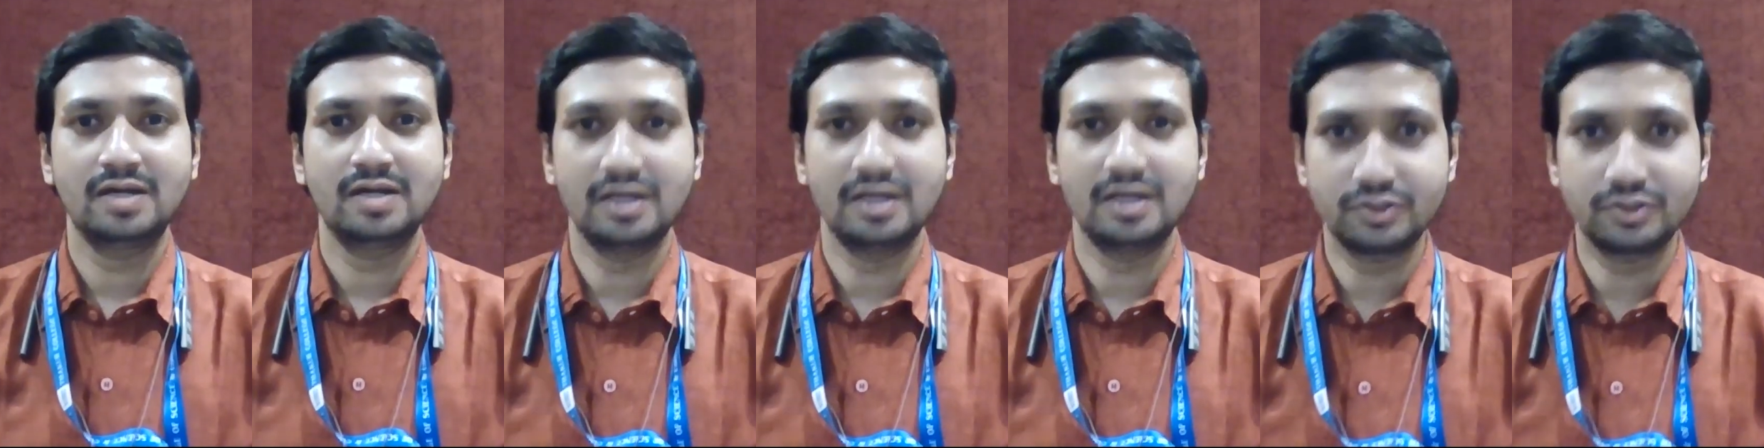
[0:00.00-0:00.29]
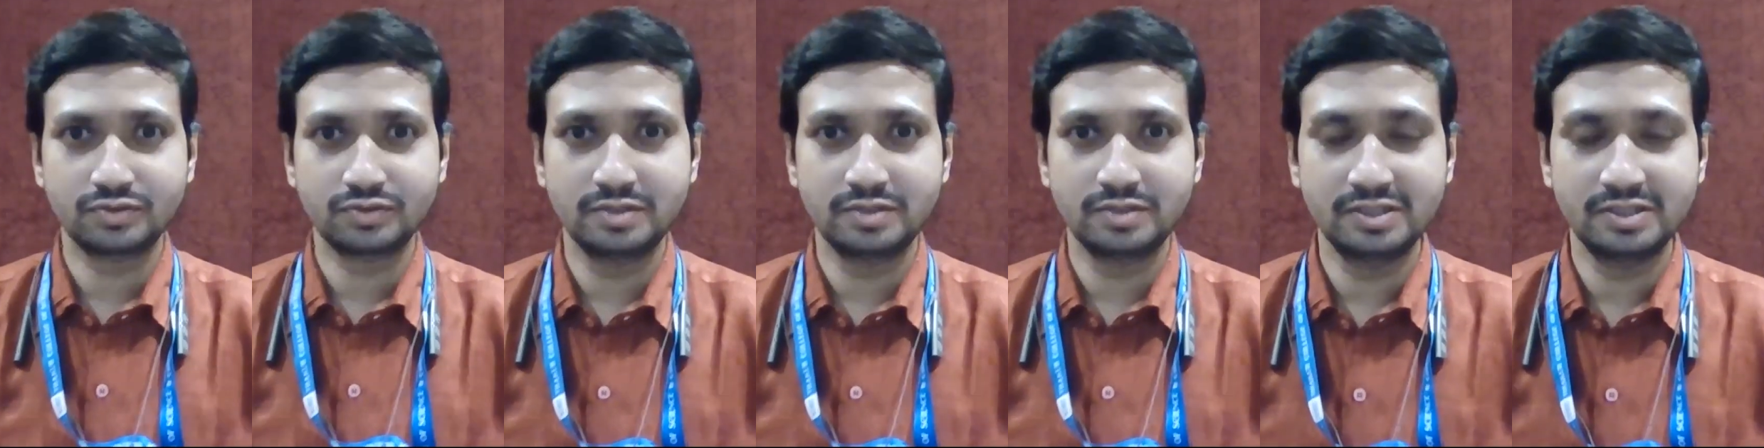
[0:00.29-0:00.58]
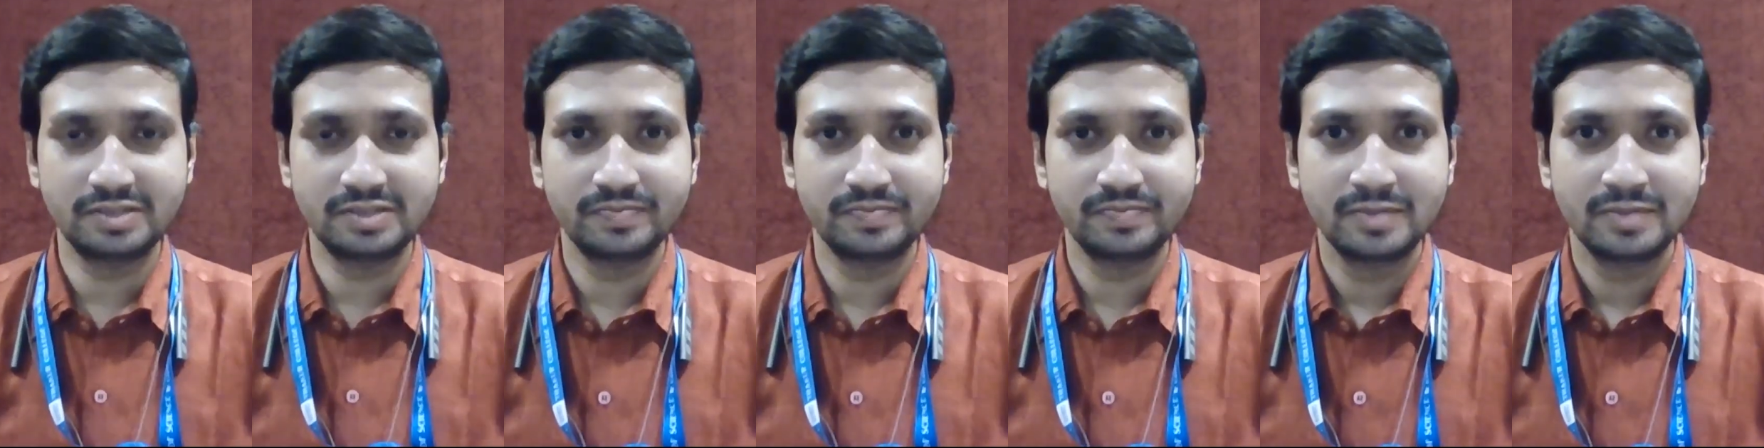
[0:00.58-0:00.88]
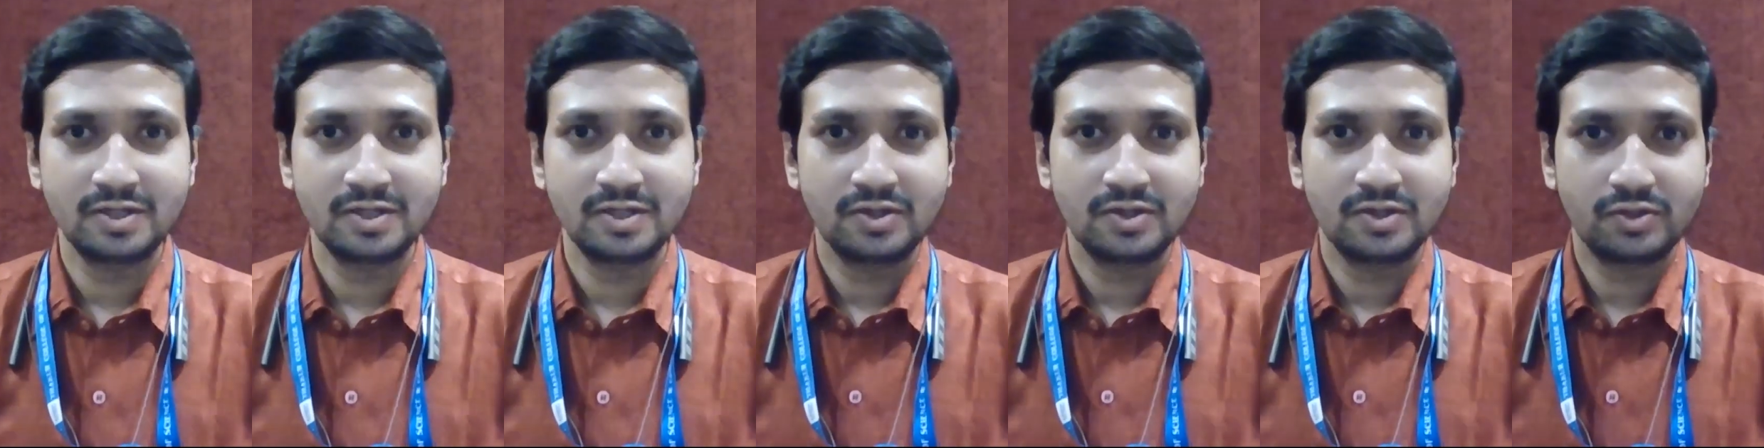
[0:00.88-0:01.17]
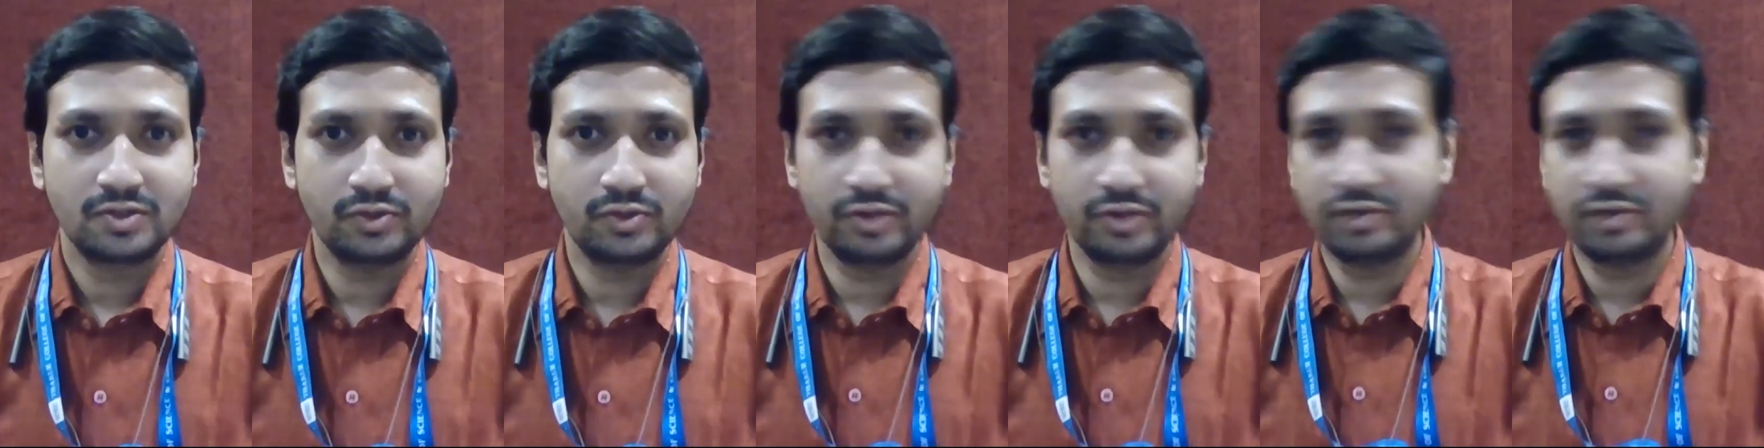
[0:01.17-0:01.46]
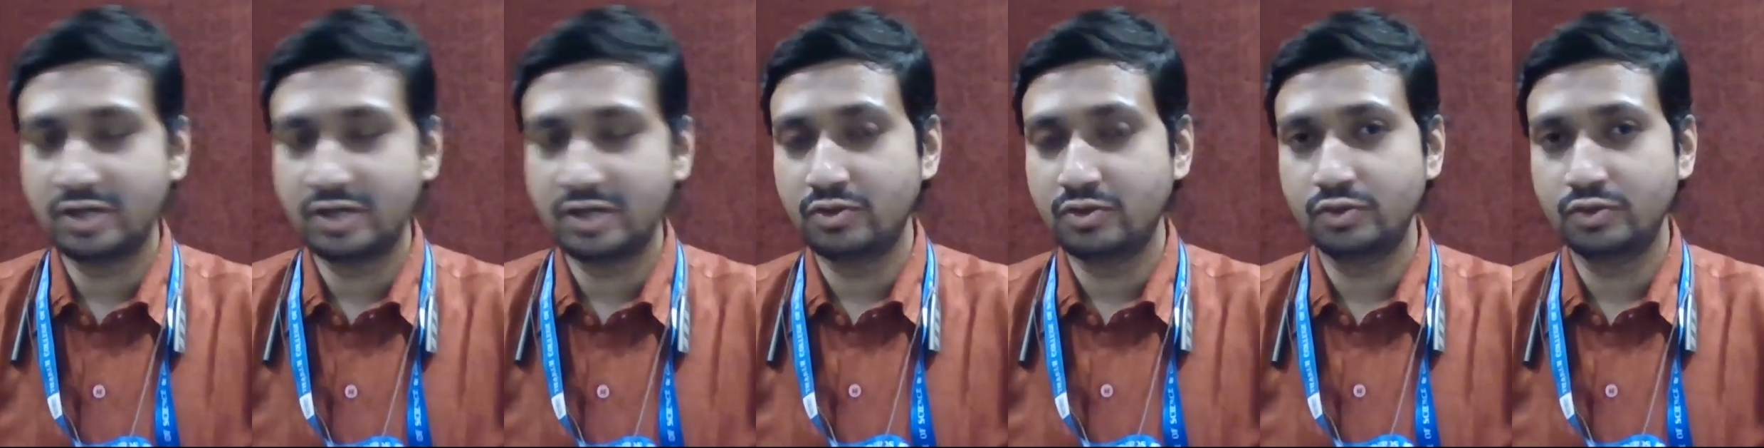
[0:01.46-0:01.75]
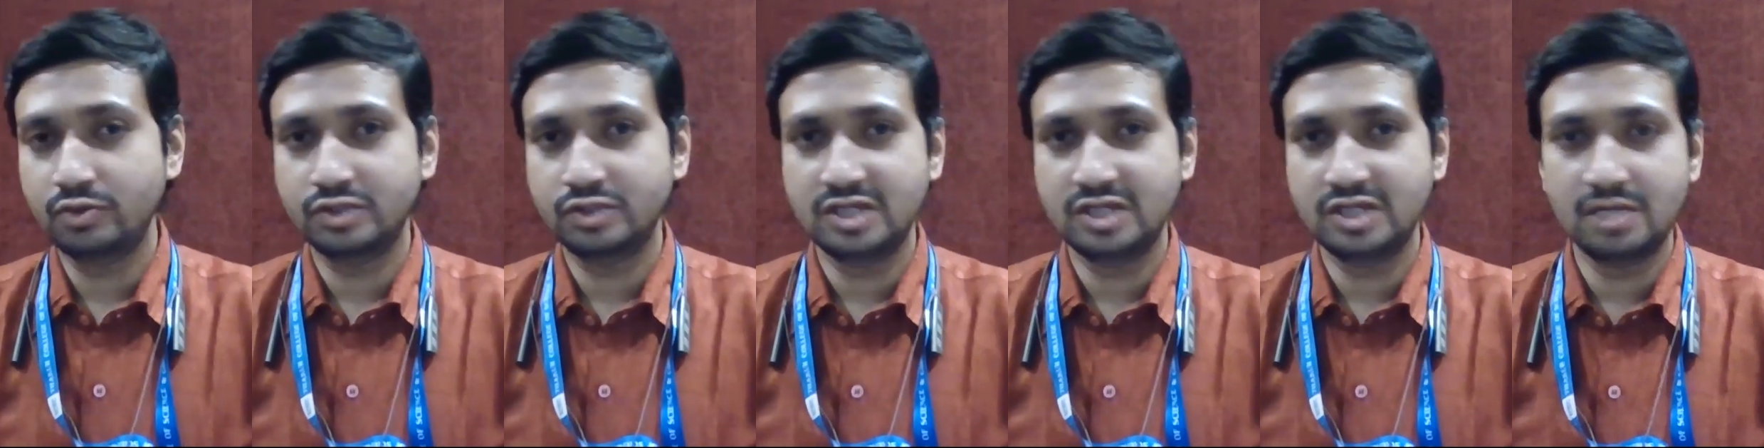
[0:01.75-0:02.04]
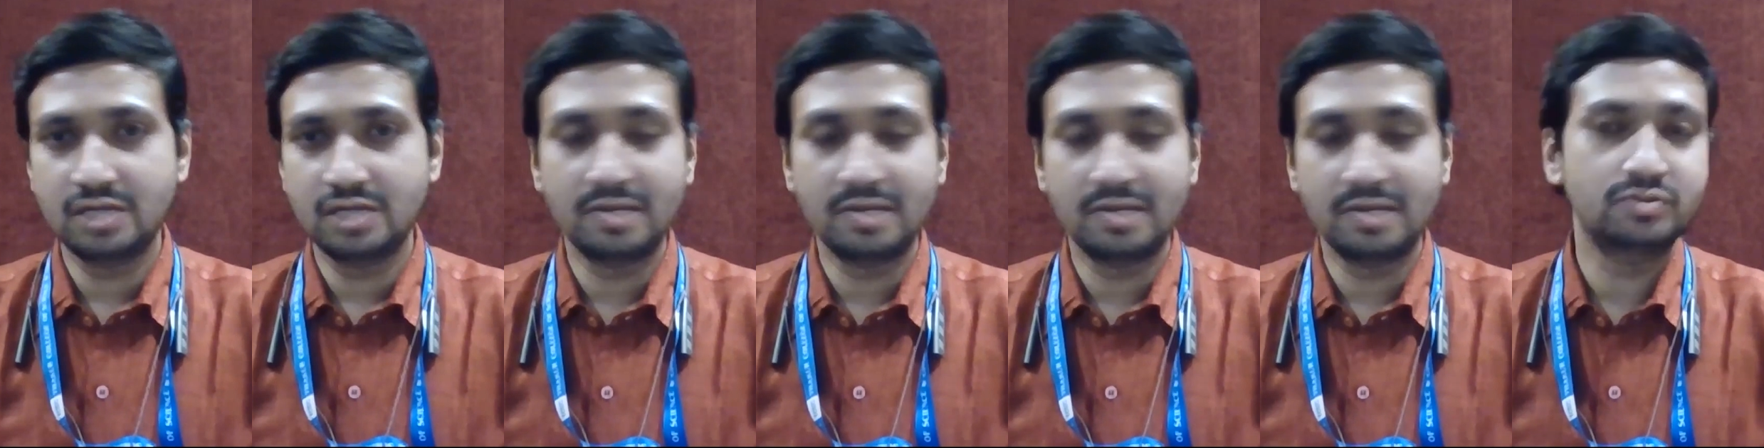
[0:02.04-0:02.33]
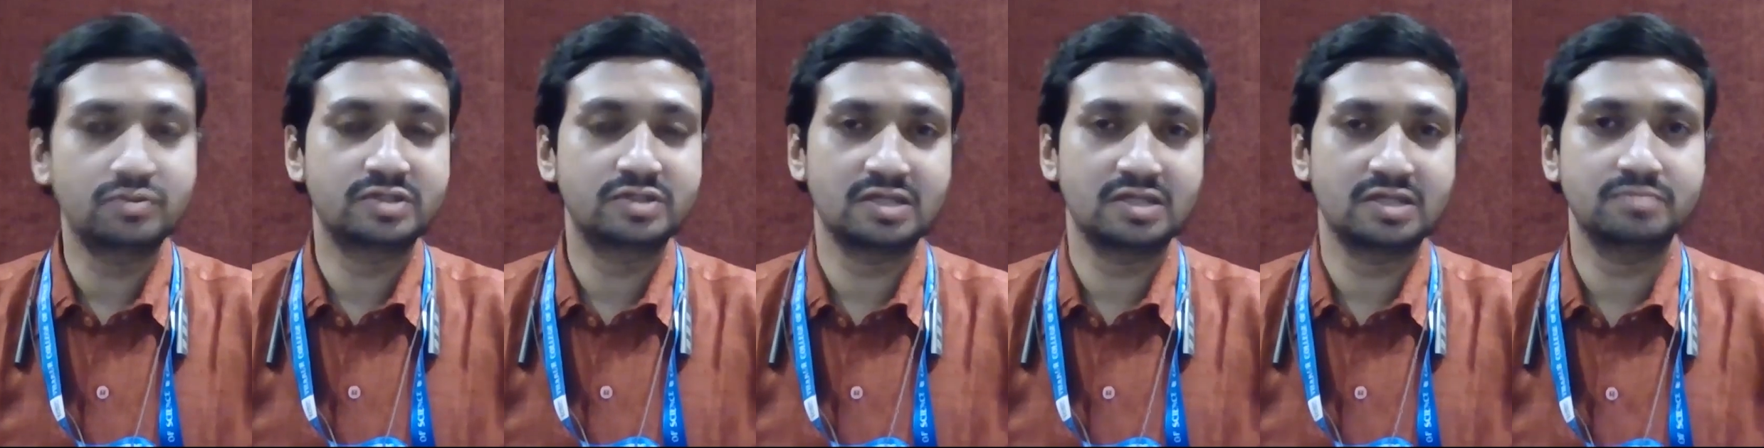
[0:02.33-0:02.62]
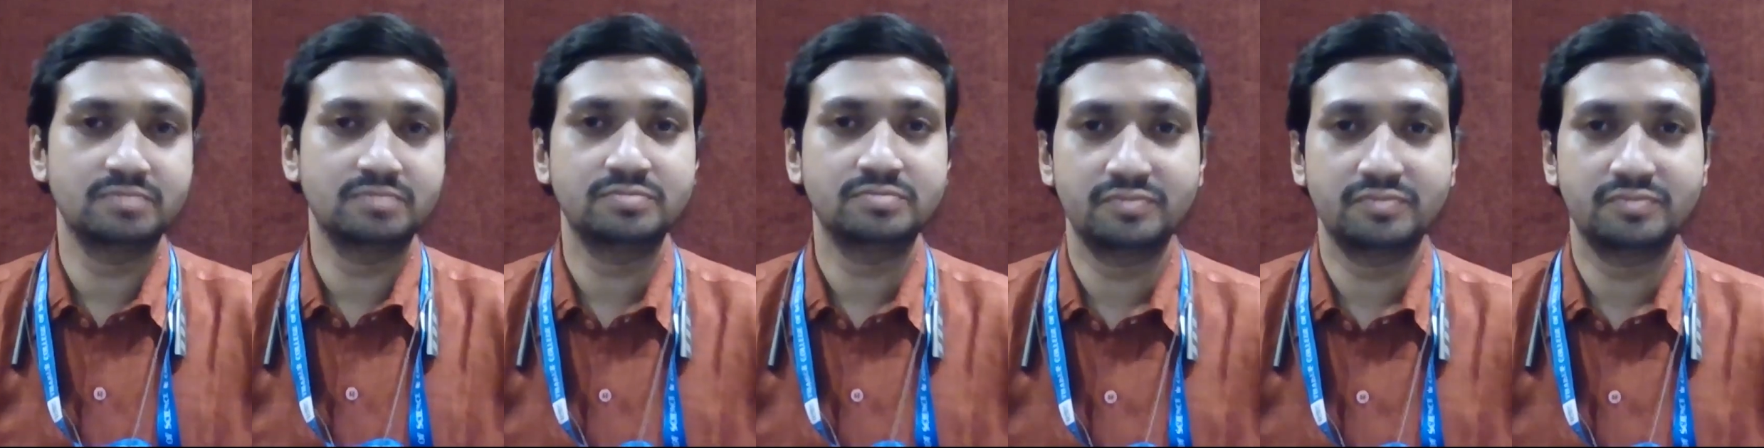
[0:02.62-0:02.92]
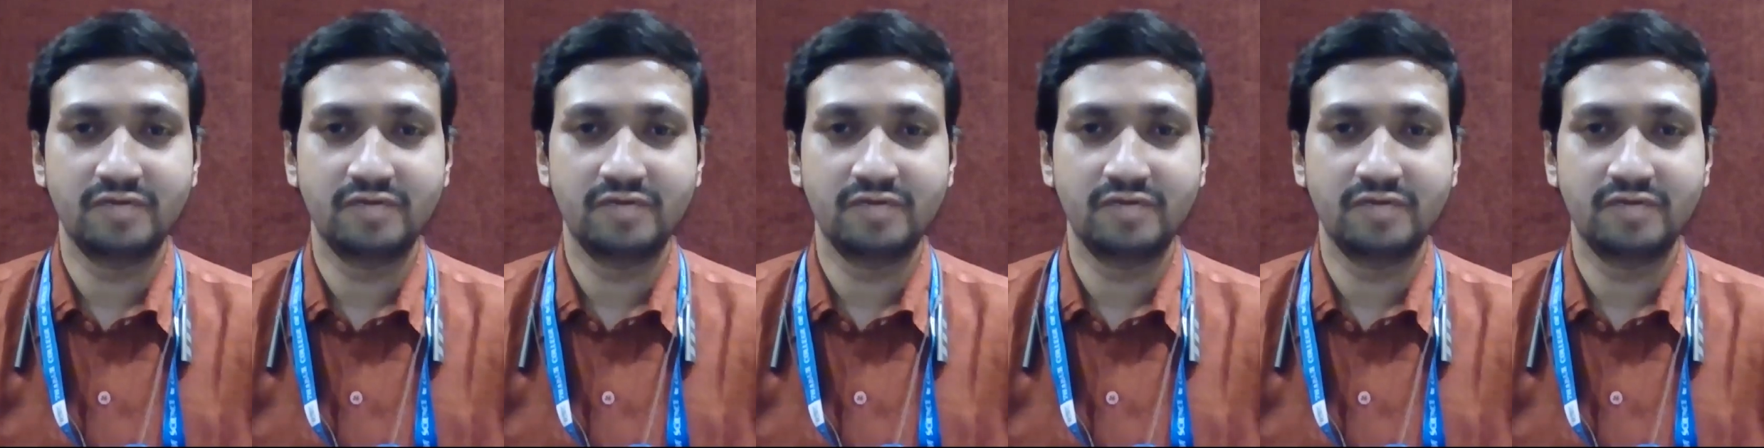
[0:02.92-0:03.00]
hello students today we are going to see about some